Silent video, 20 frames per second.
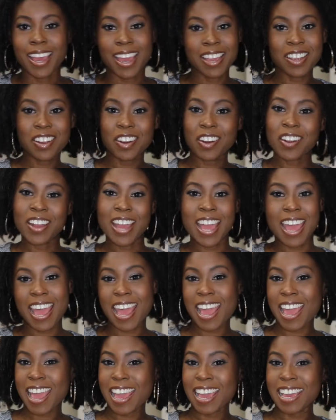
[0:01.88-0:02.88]
Hey girl,
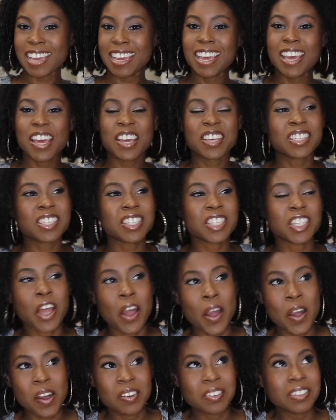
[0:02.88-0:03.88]
hey!
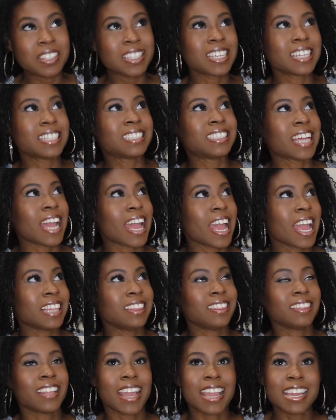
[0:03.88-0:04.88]
So
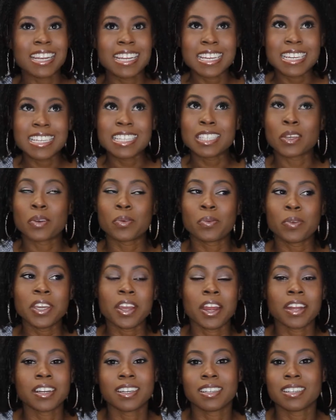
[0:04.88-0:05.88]
today, ladies,
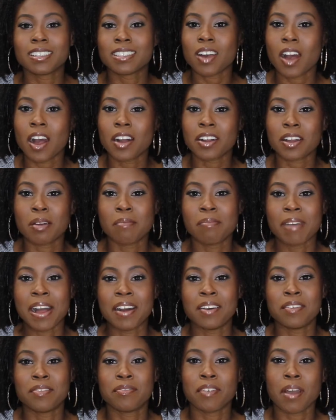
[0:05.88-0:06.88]
we are going to talk
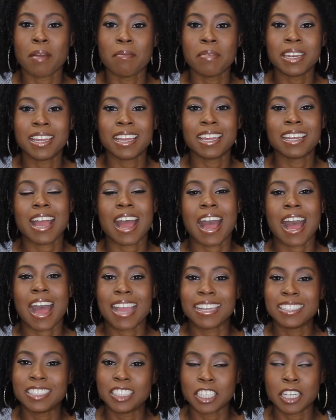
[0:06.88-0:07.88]
about feminine
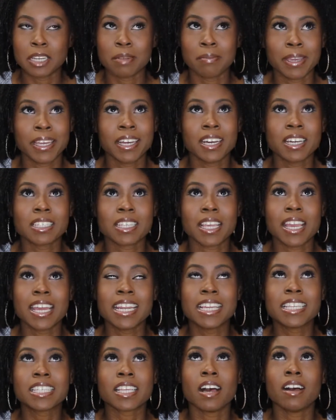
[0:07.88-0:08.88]
hygiene because
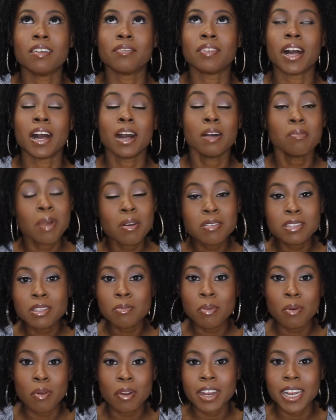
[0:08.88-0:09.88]
it is of utmost
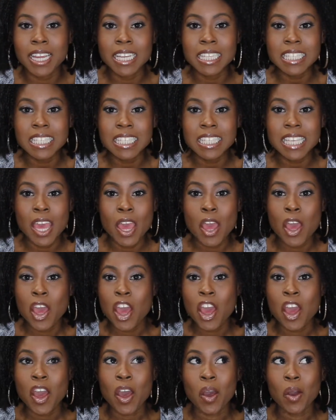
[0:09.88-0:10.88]
importance
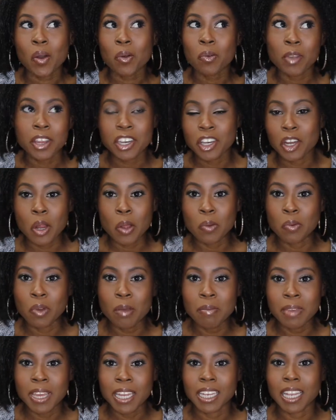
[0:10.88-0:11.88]
when you're a
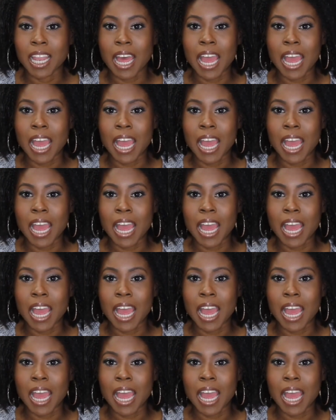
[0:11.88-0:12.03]
woman.